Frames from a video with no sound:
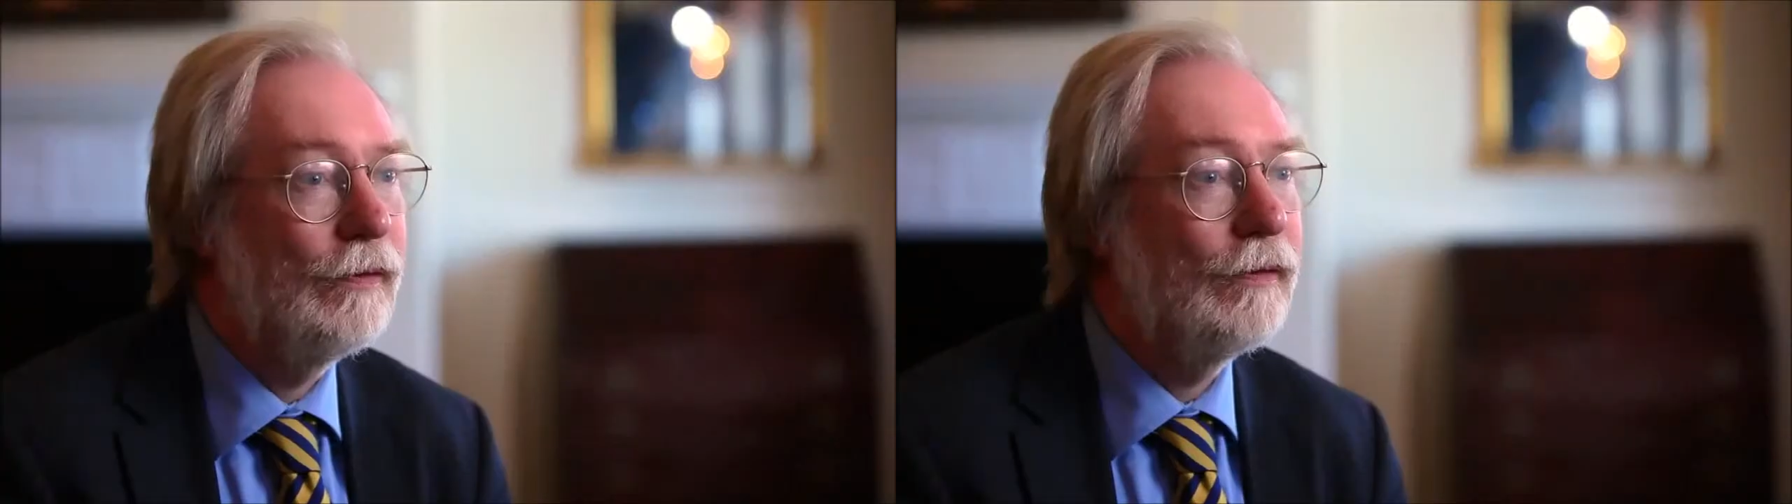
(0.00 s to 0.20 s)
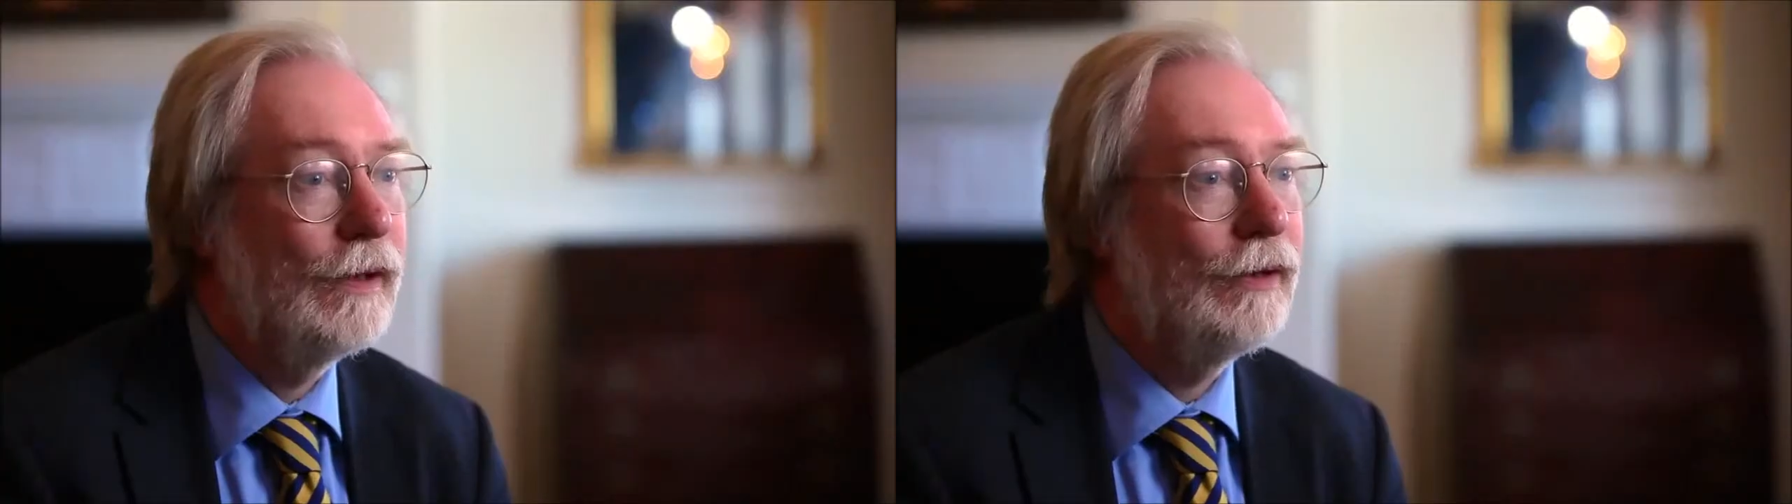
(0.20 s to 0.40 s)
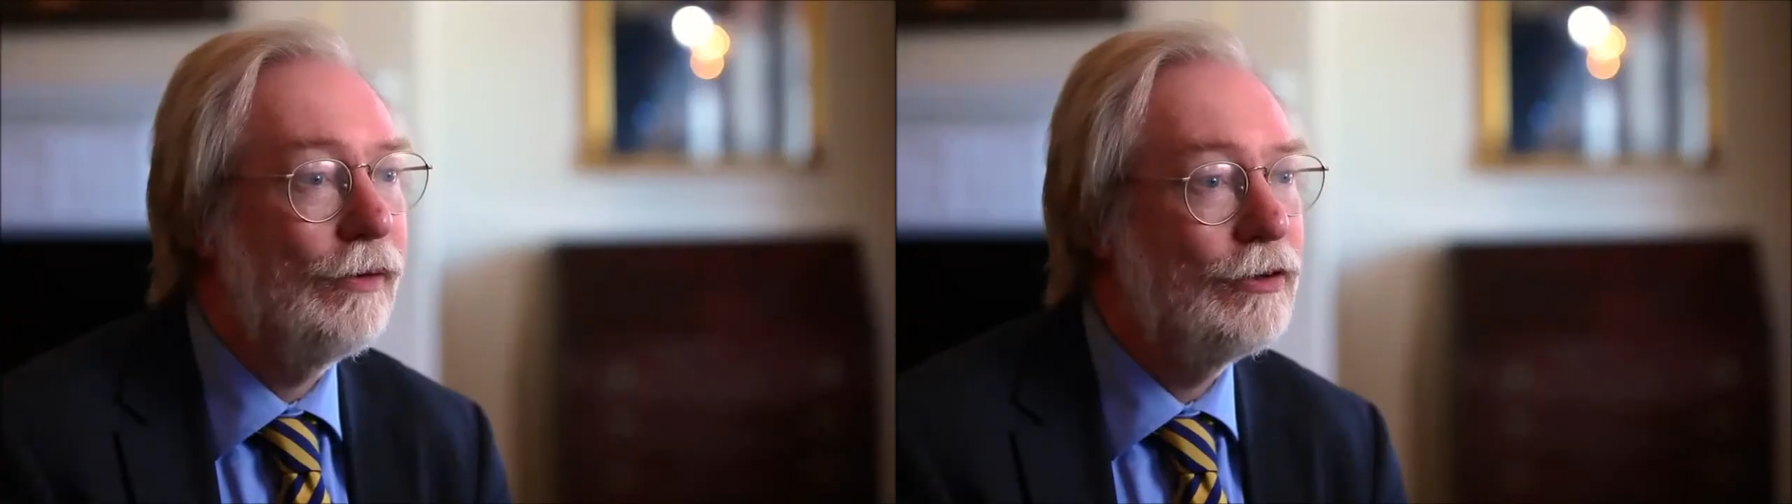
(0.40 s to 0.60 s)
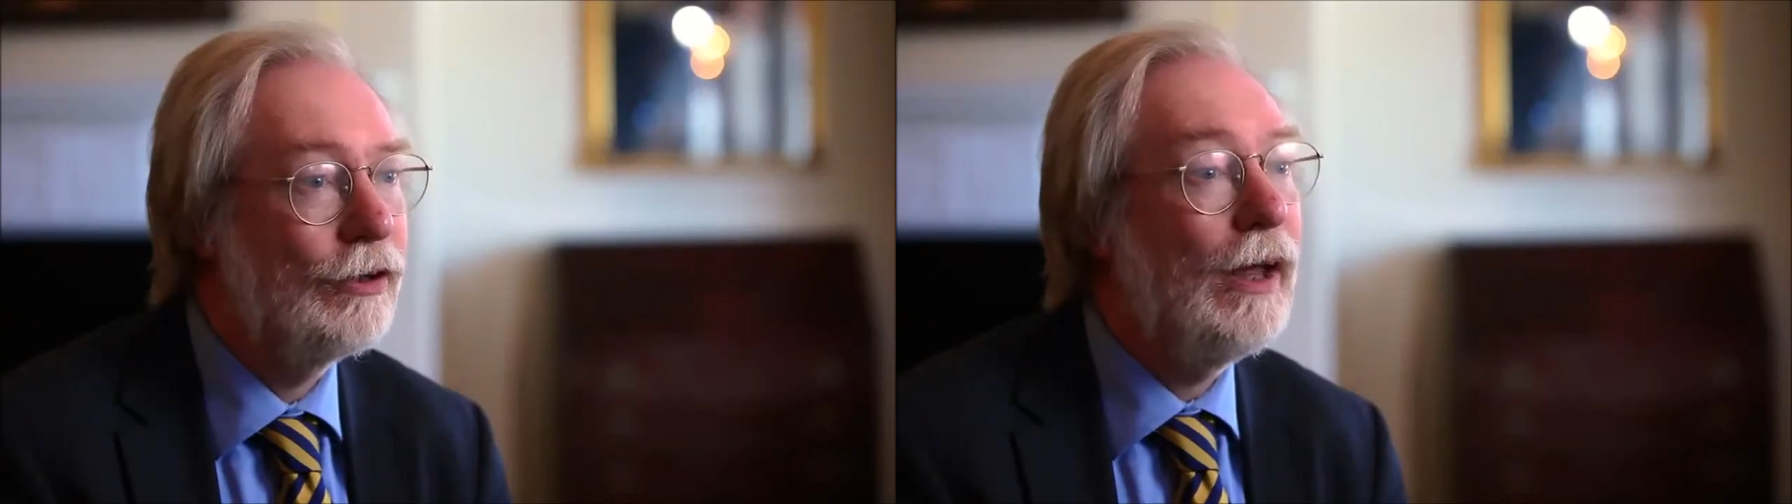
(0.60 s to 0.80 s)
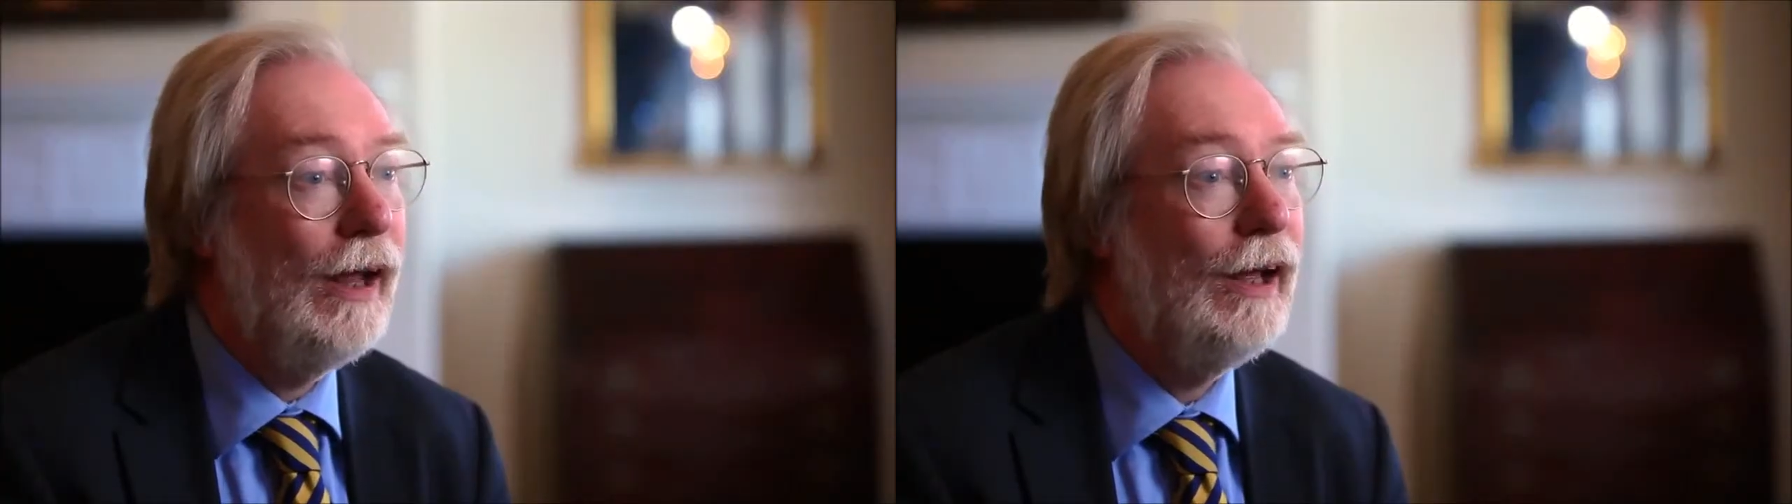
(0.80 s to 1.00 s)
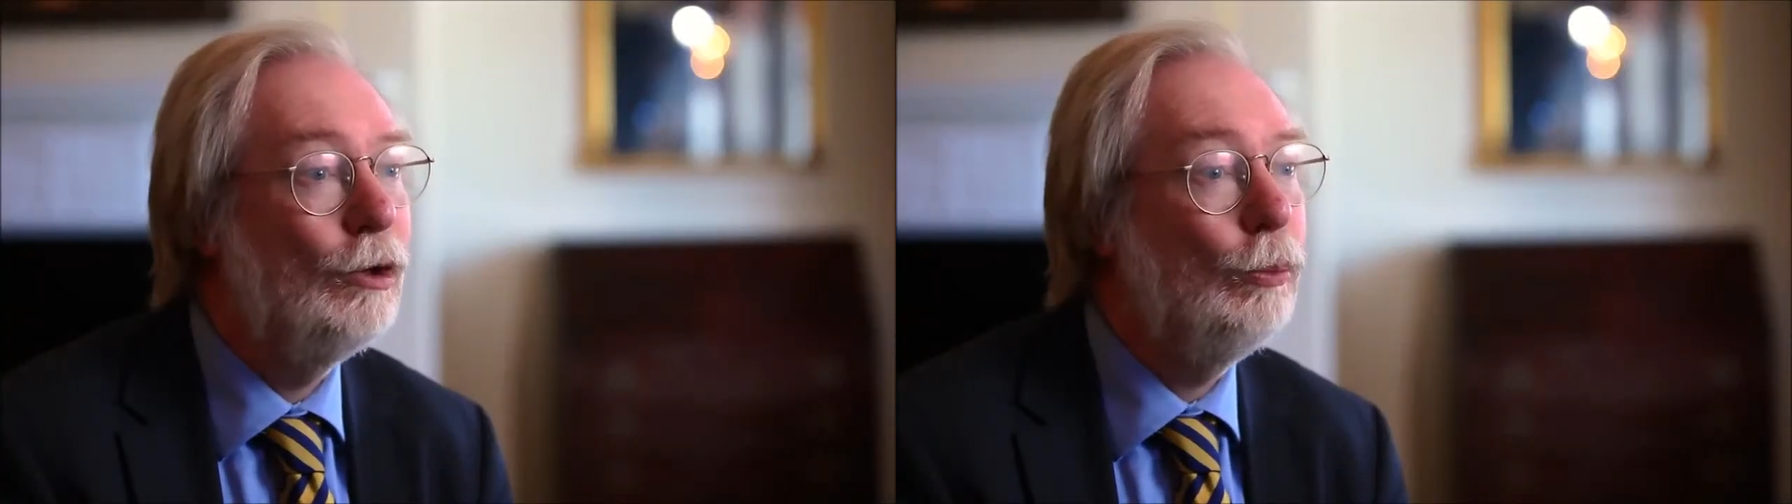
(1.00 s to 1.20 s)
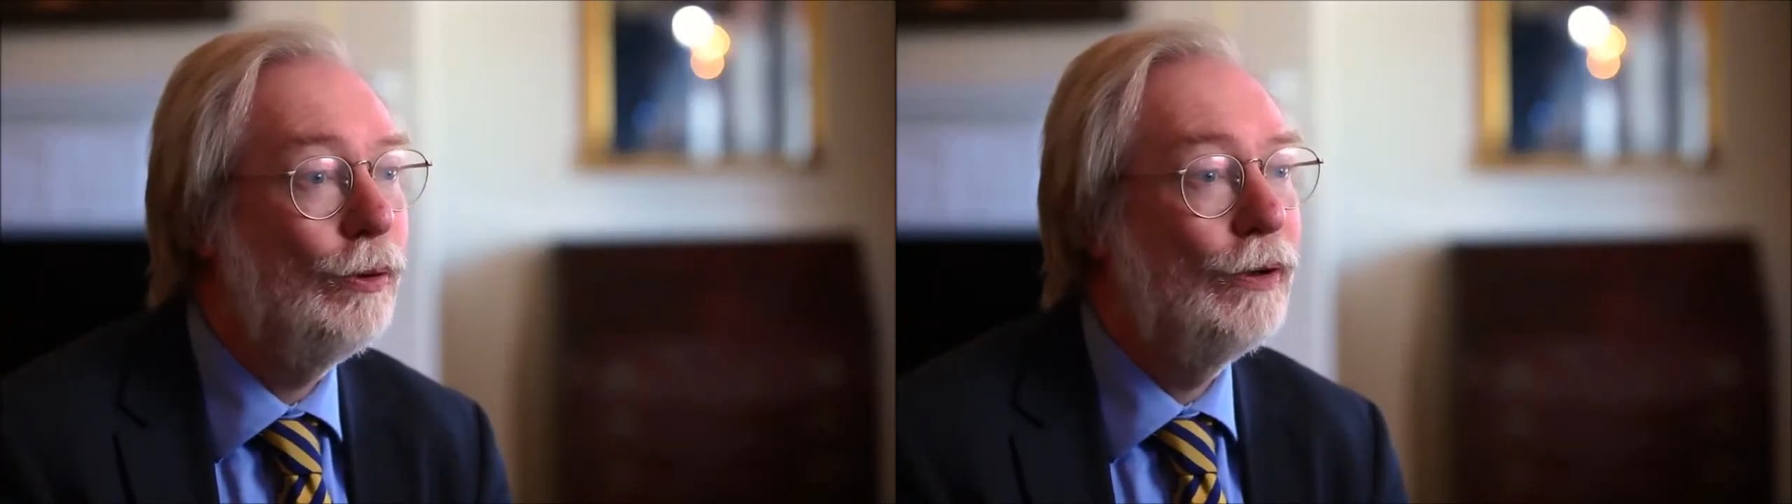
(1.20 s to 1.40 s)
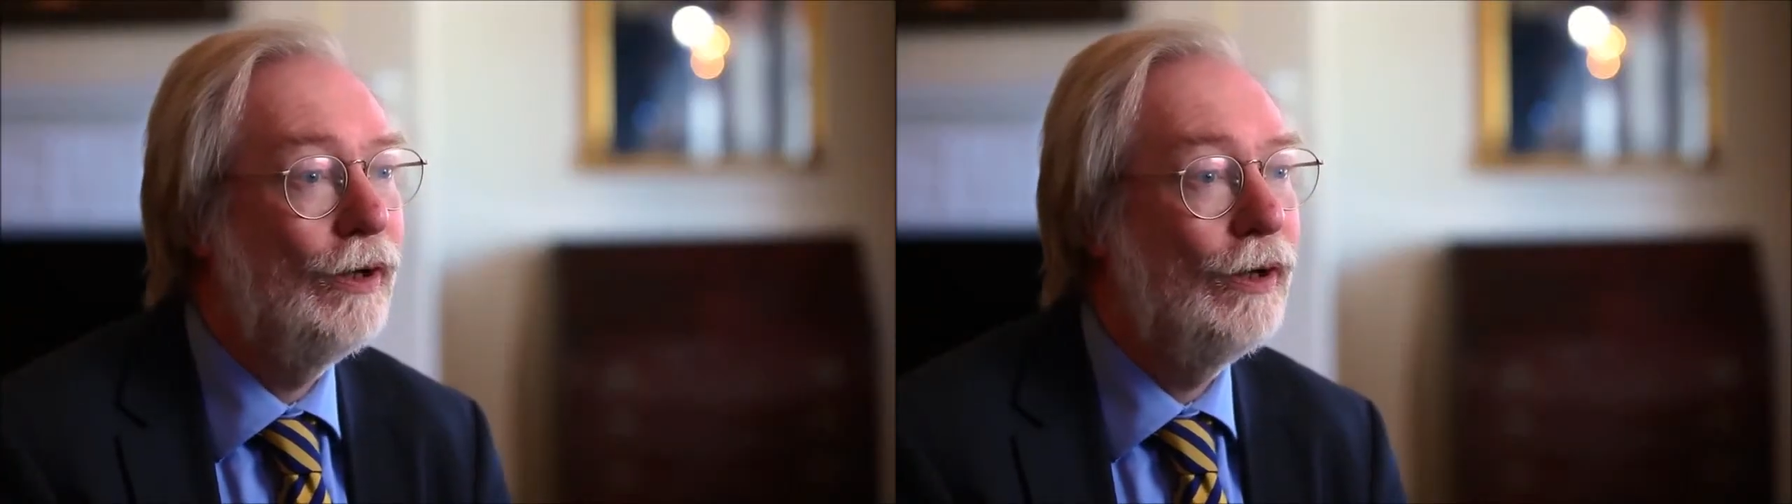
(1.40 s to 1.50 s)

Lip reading: that they're going to help